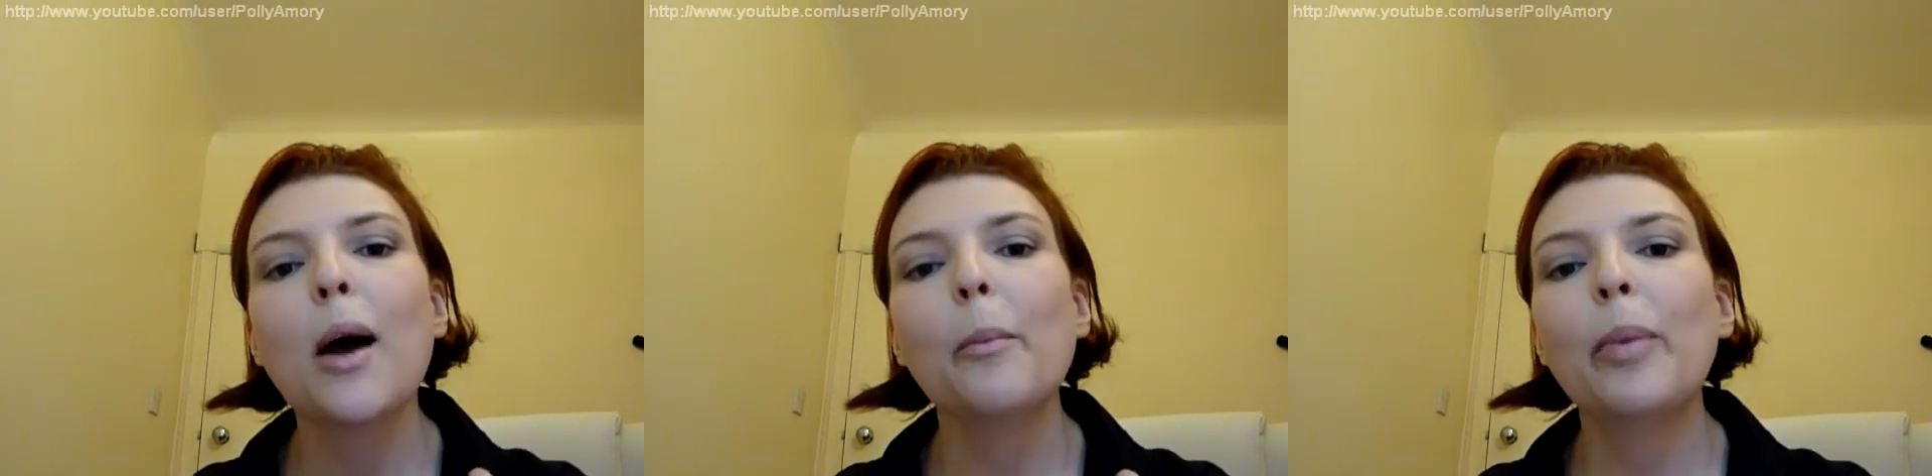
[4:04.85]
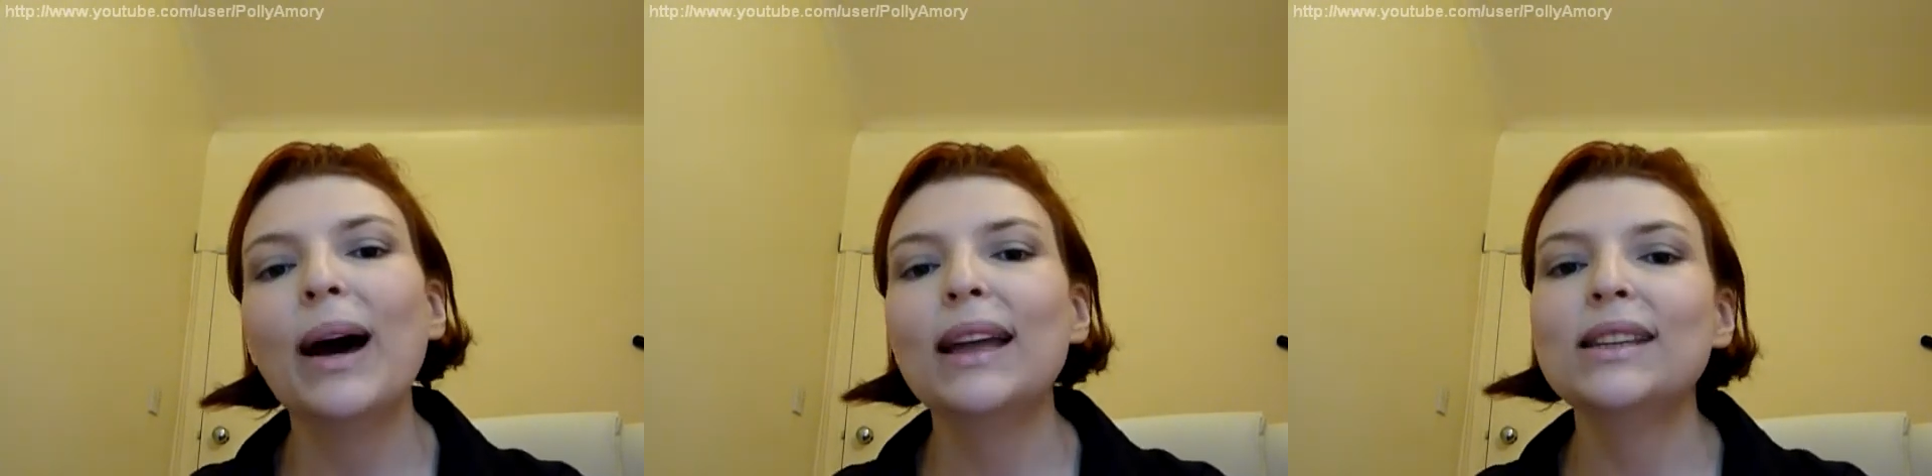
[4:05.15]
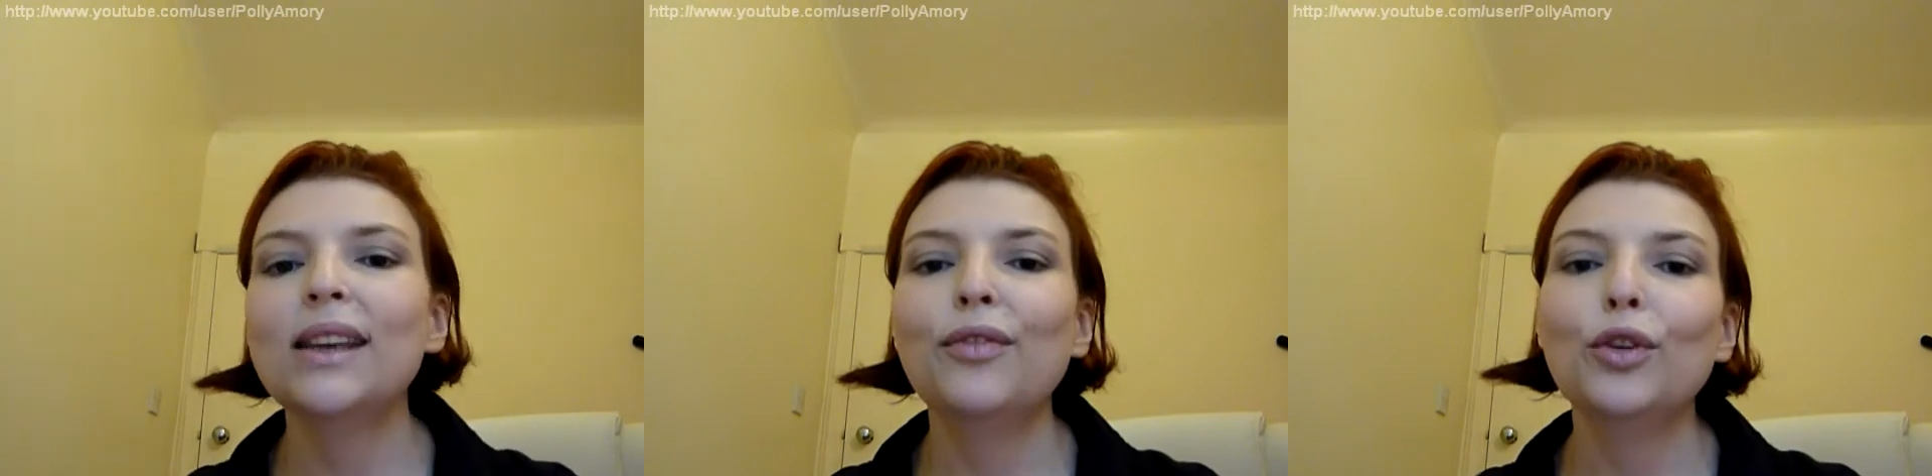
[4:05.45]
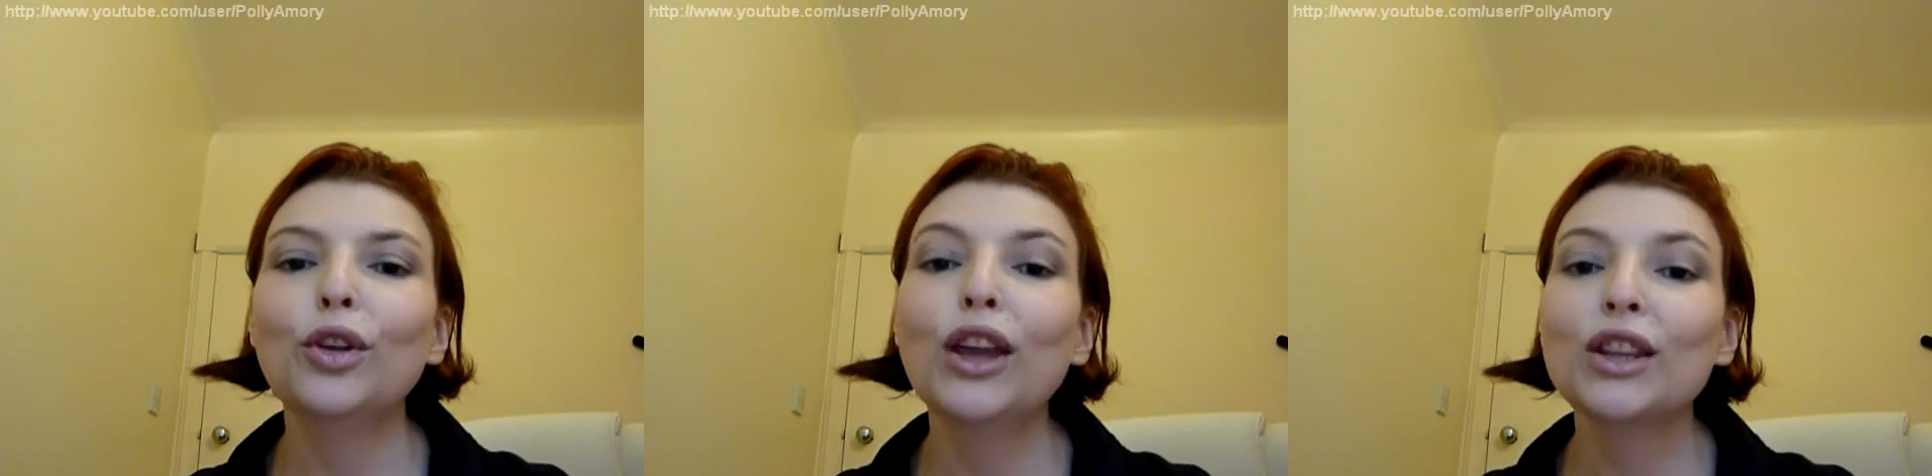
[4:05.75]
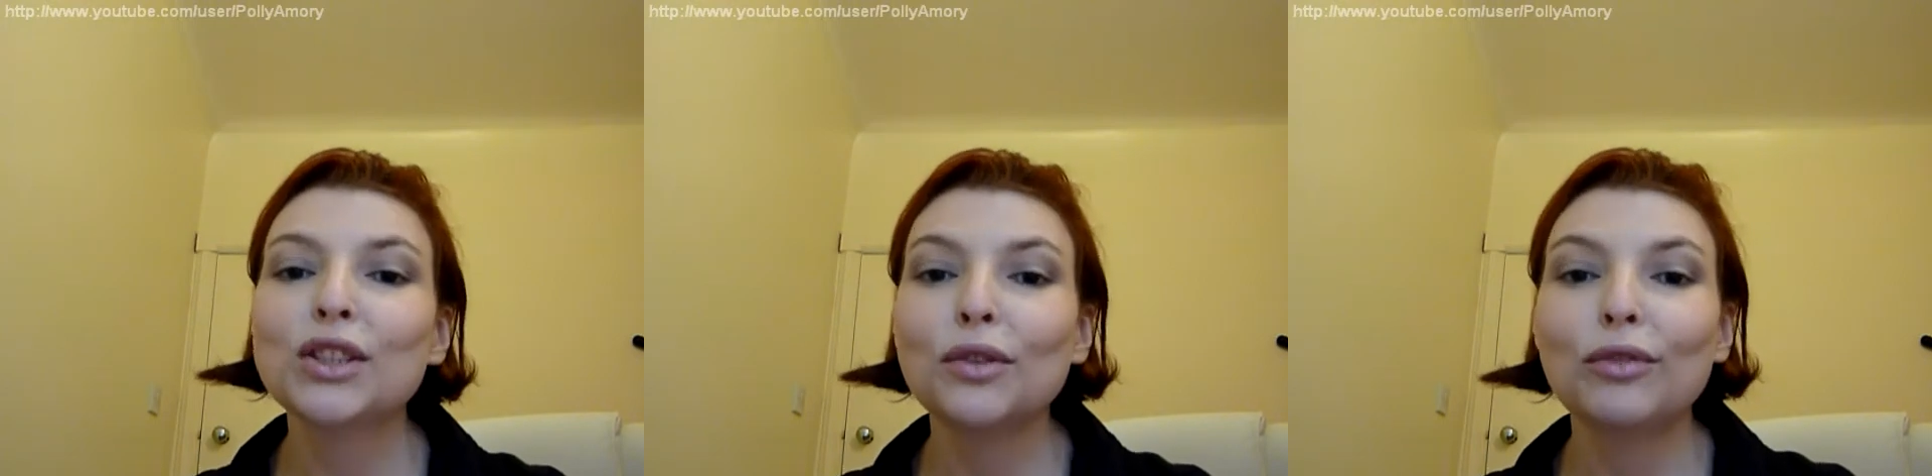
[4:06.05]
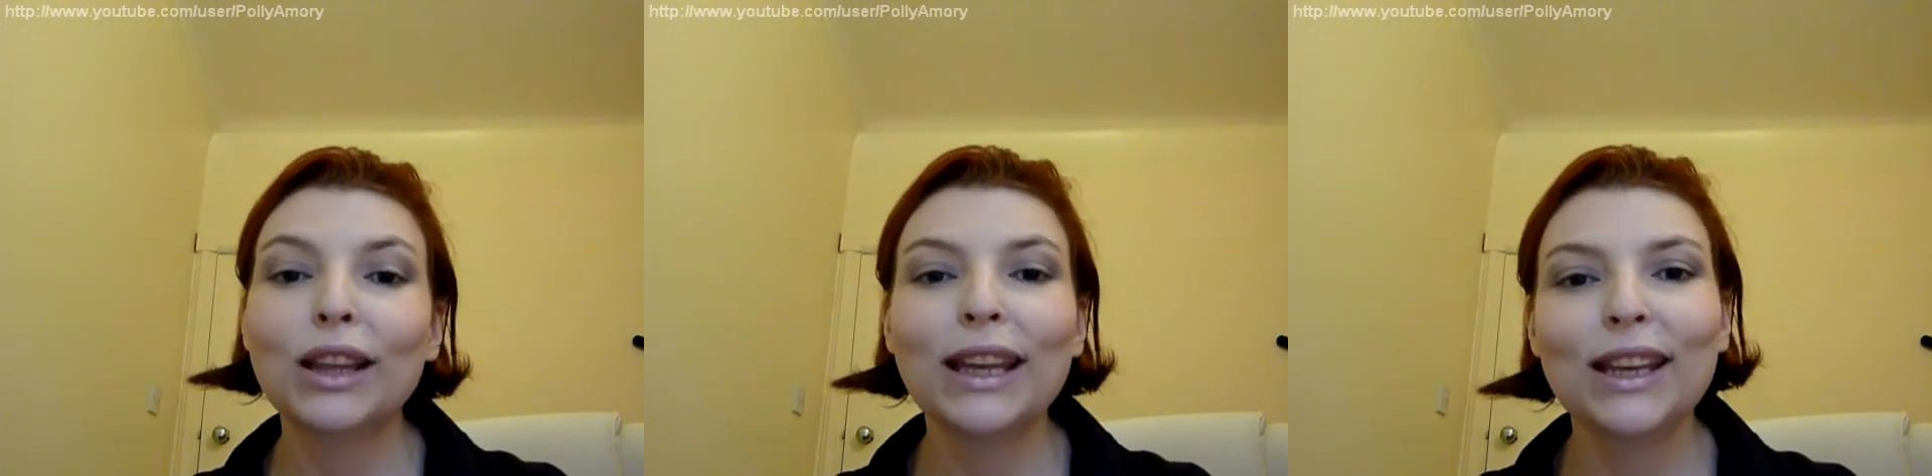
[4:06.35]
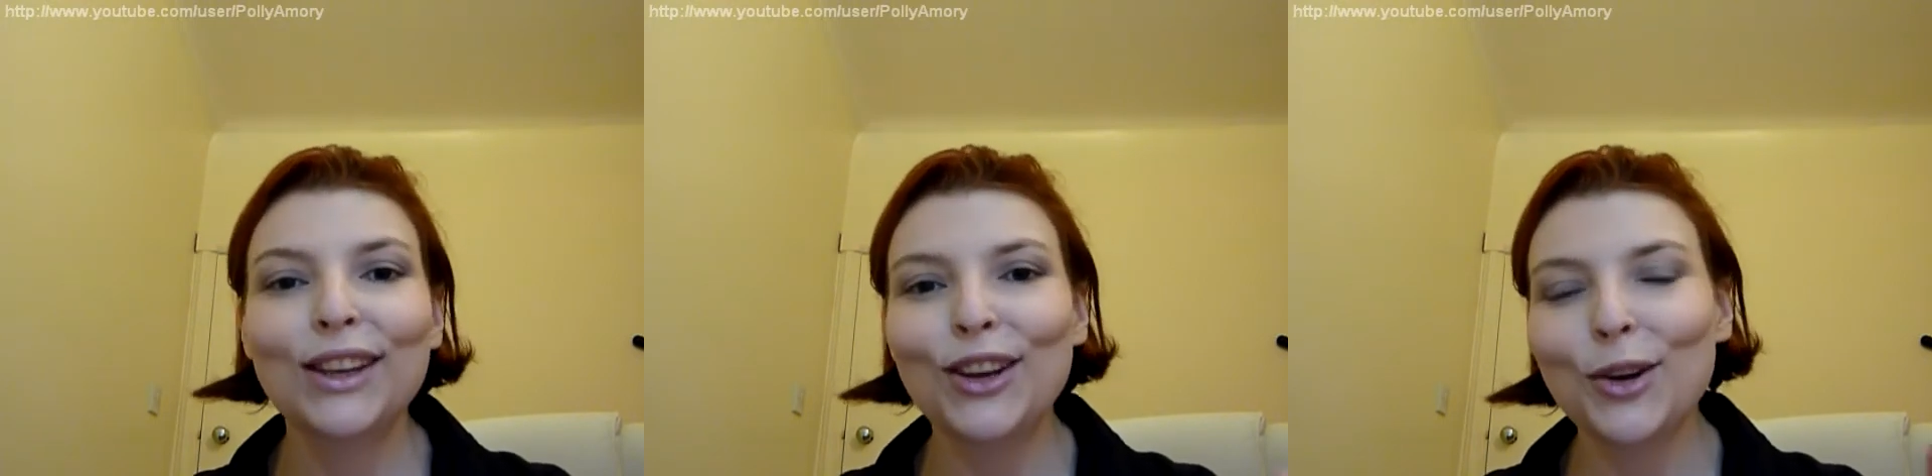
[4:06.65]
But if you're looking to really,
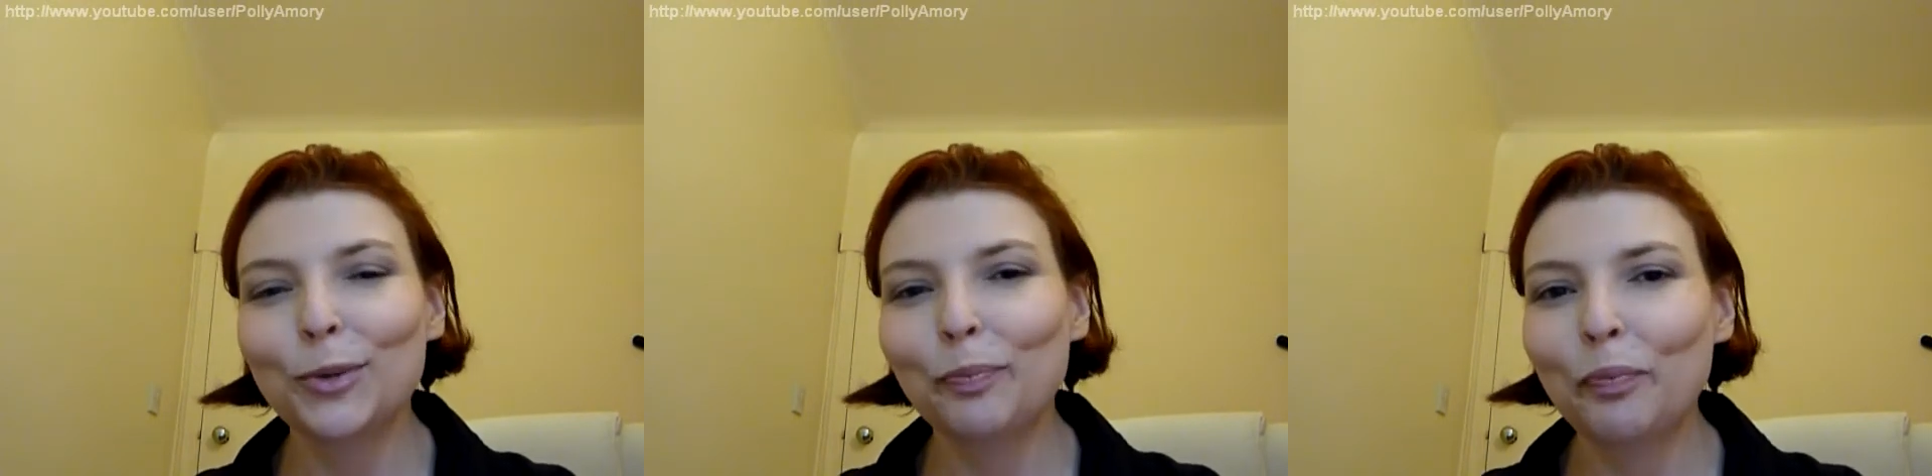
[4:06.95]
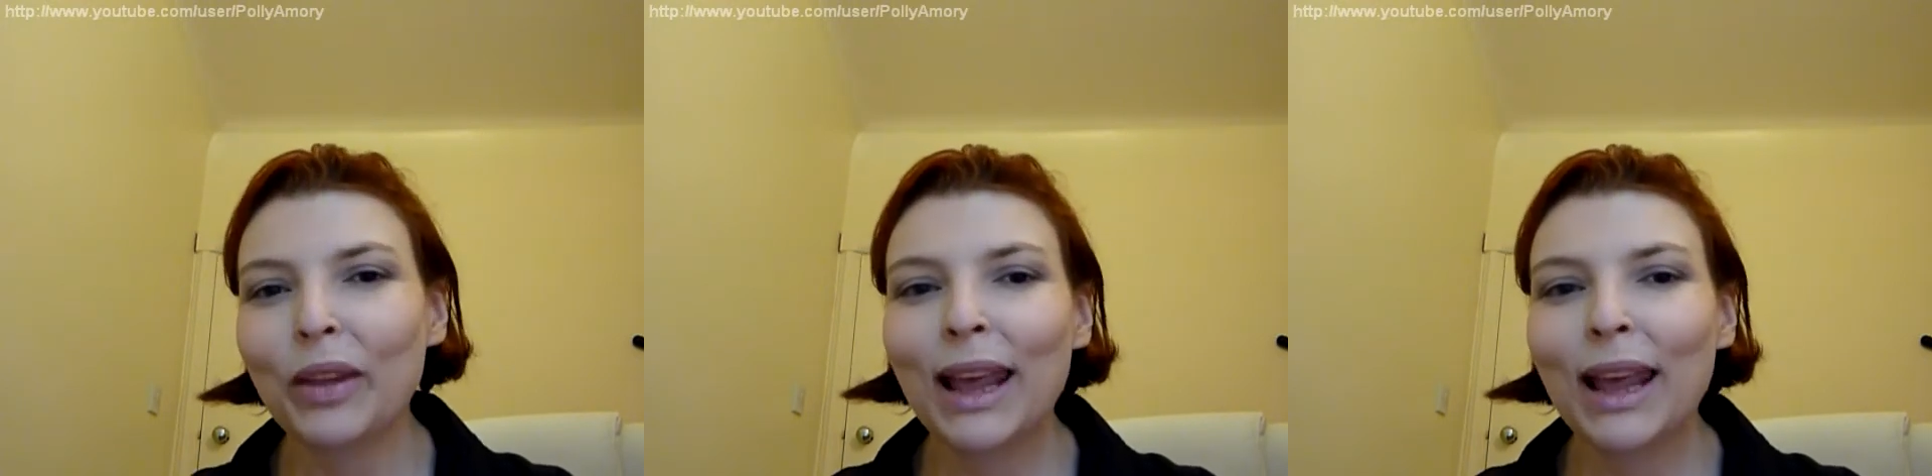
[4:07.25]
you know,